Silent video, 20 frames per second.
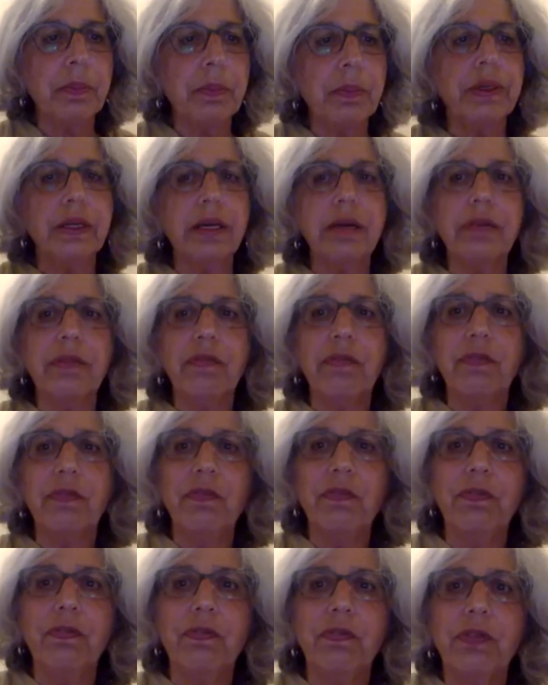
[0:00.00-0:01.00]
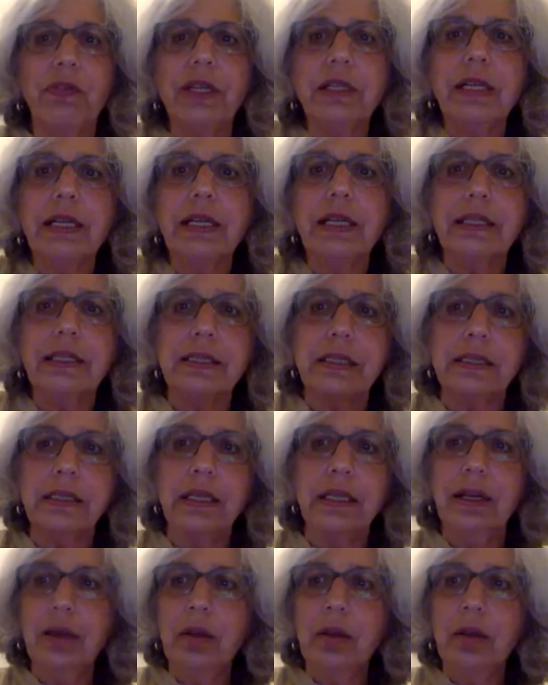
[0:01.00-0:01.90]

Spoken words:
But I feel like this